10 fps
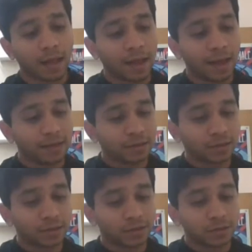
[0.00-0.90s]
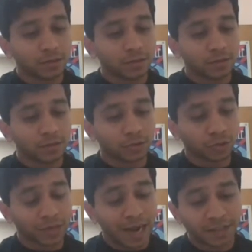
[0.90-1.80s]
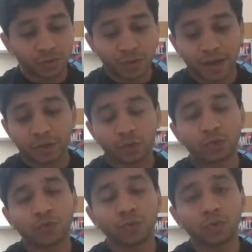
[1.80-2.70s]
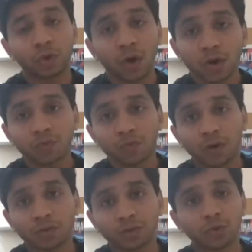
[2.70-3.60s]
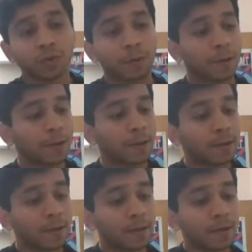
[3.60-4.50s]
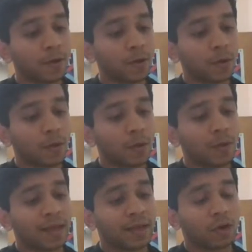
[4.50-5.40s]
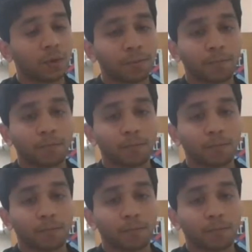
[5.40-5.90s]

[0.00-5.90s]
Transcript: And so that is why you do not want to, like, you know,